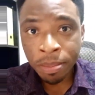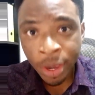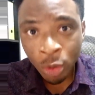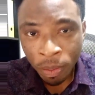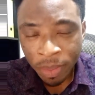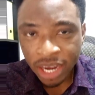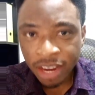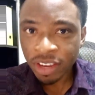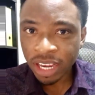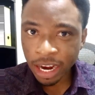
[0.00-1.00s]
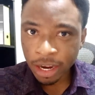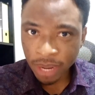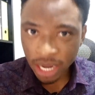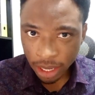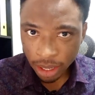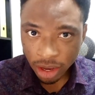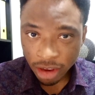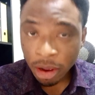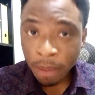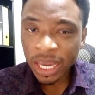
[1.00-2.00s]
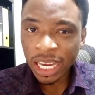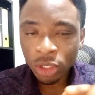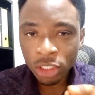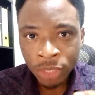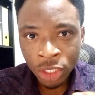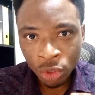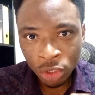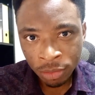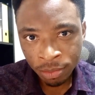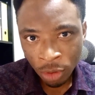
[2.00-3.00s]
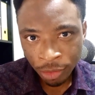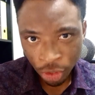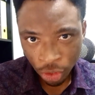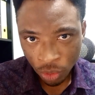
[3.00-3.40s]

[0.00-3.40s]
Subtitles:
they make woman if you carry belly. Make I just mention small for